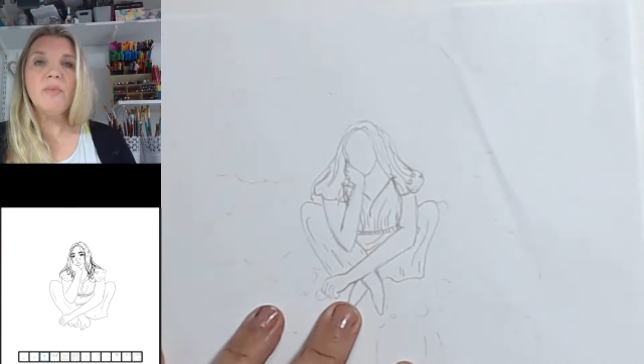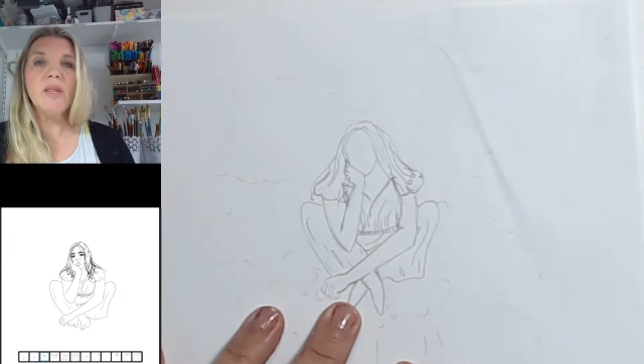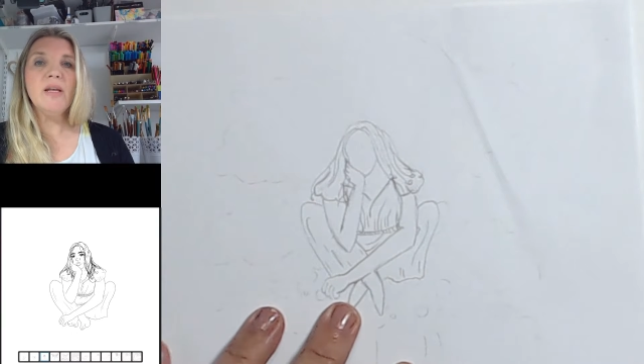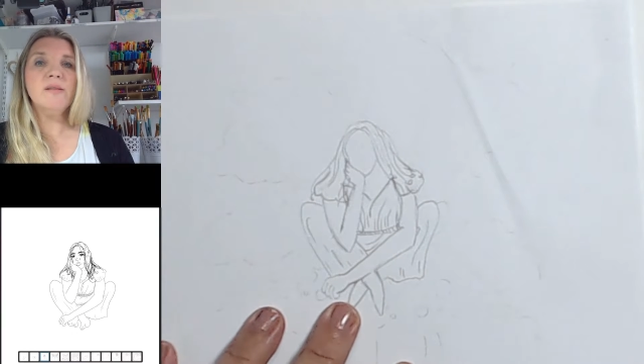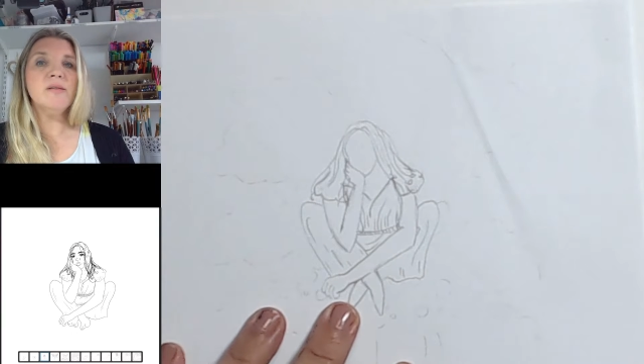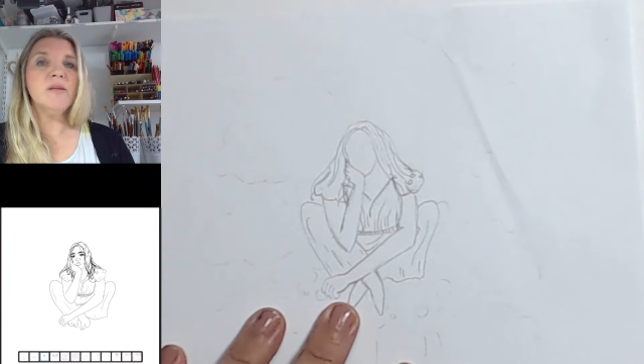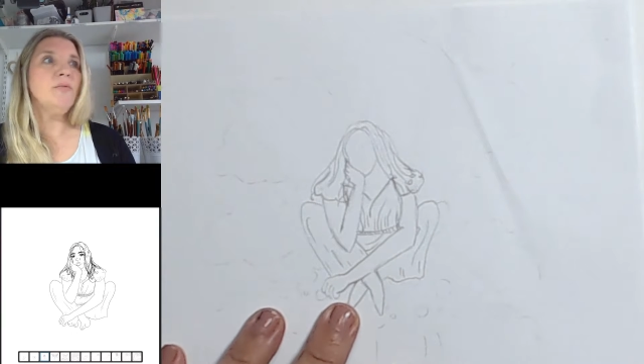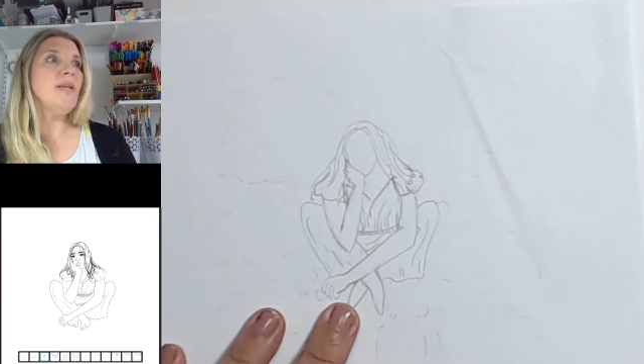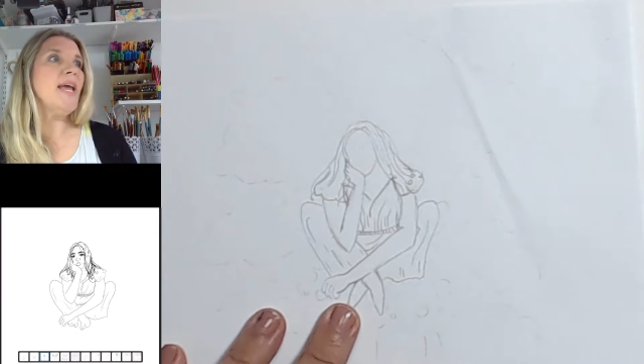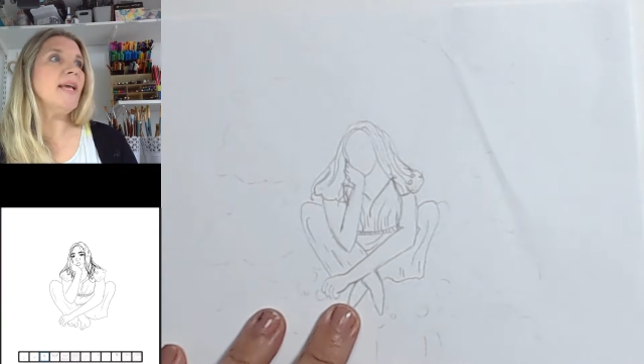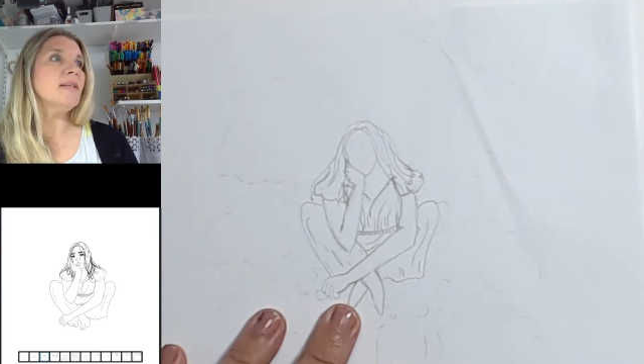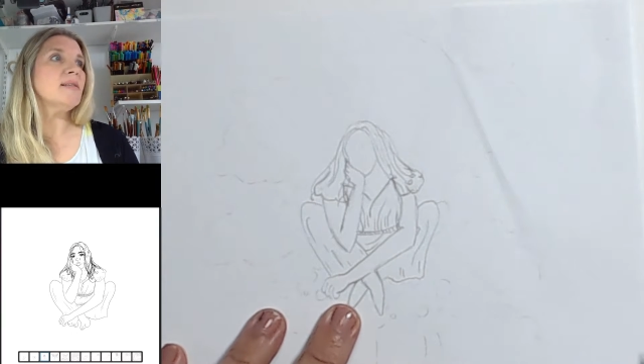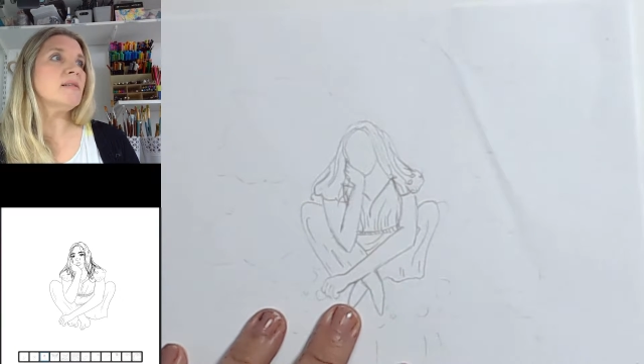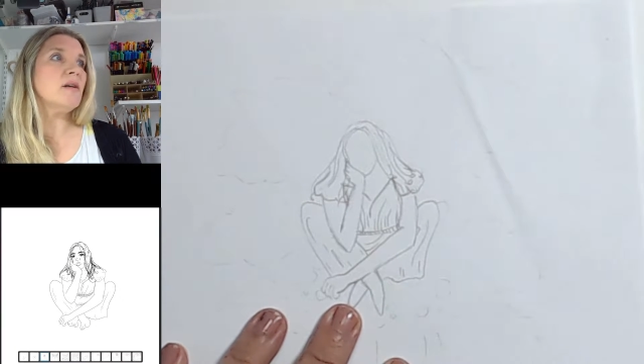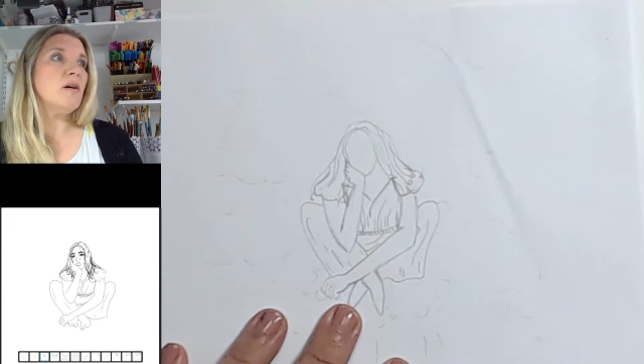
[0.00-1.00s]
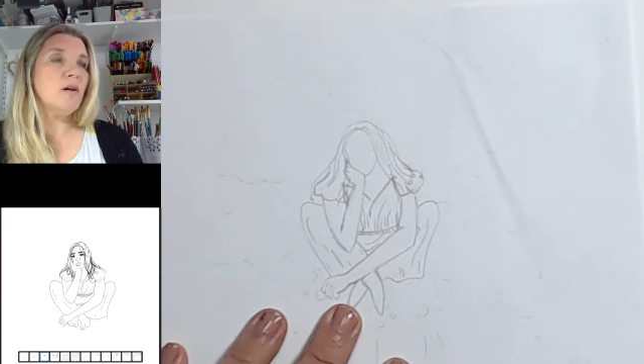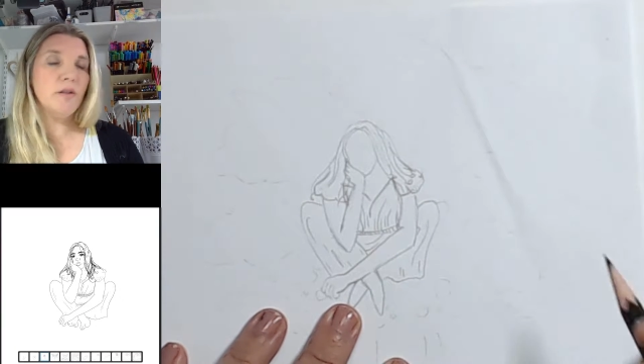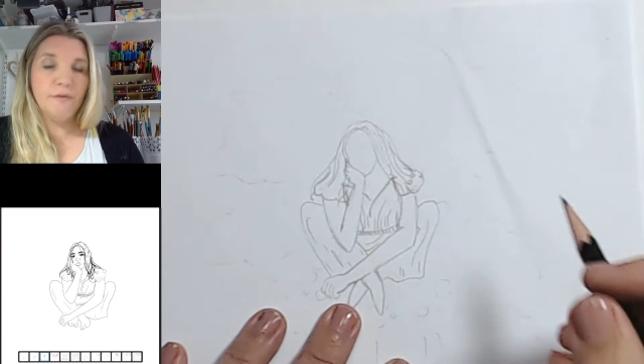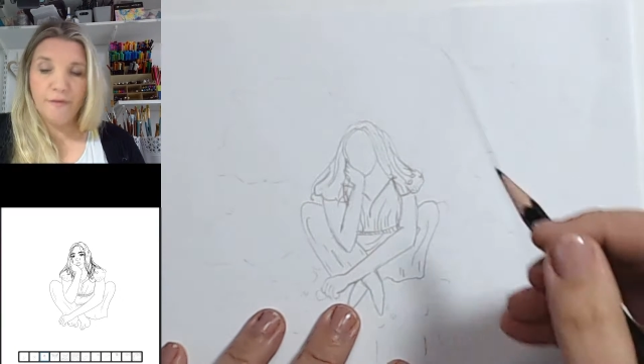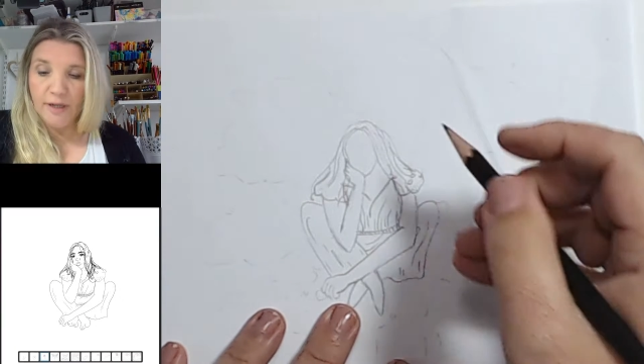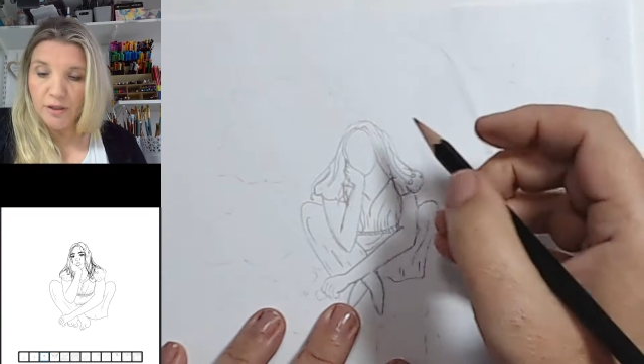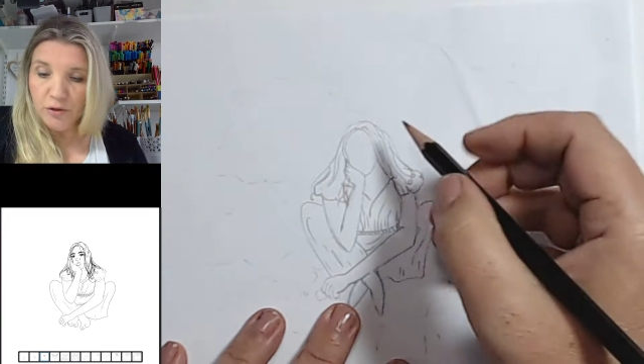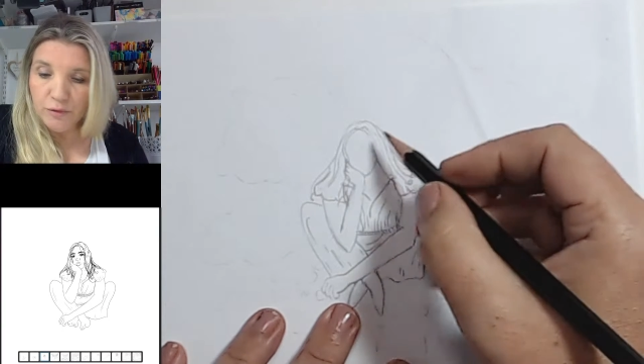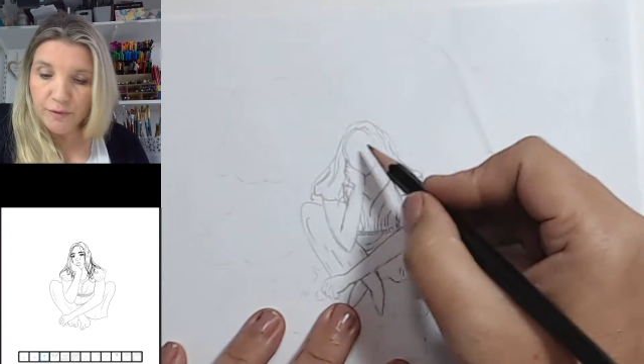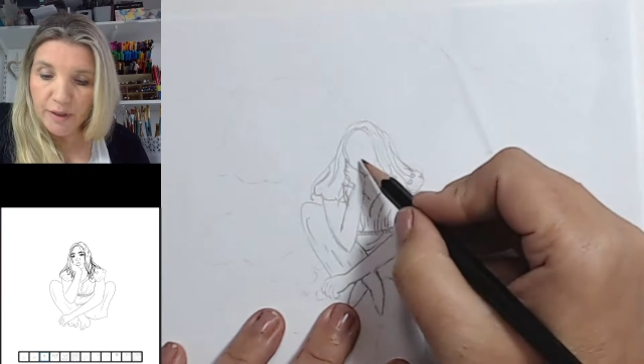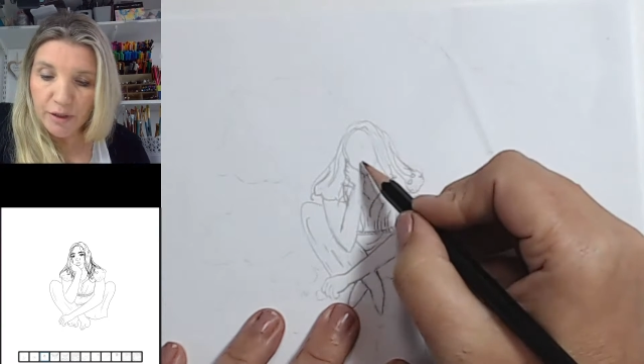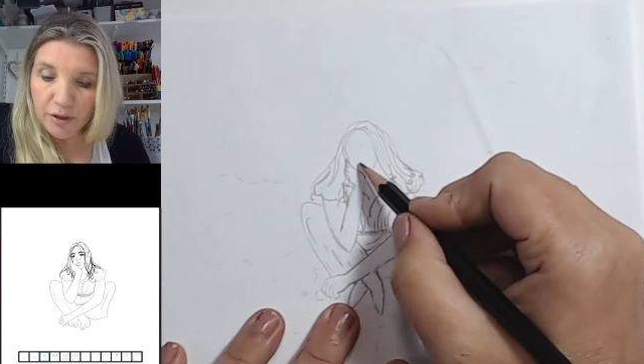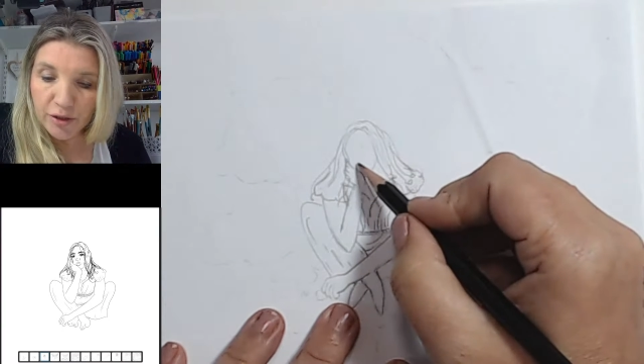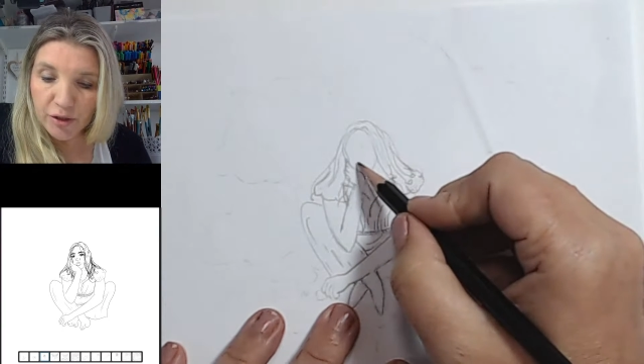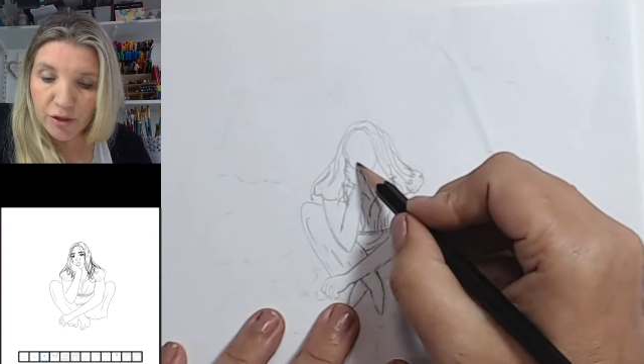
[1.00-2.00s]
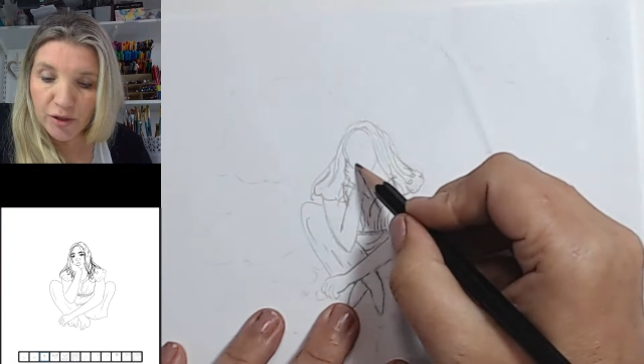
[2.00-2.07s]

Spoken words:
So next are the facial features.